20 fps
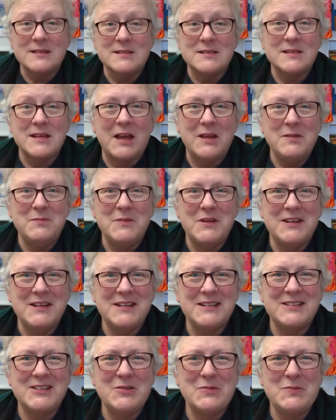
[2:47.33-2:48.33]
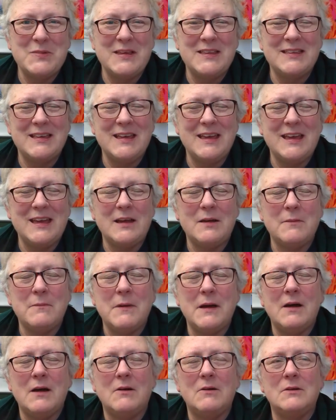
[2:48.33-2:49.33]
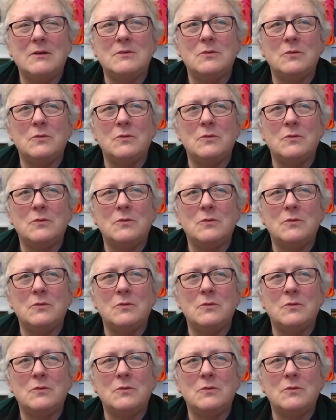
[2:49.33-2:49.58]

assignment to be thinking about